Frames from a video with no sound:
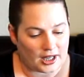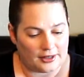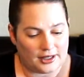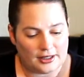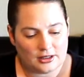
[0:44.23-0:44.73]

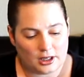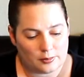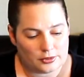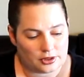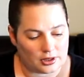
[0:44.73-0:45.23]
And then
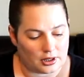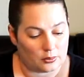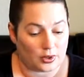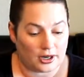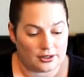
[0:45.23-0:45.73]
comes
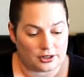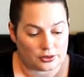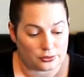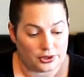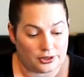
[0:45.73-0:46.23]
what I think
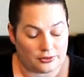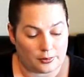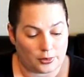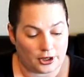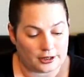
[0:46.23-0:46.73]
is a really
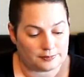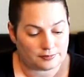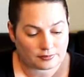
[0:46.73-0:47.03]
fun part.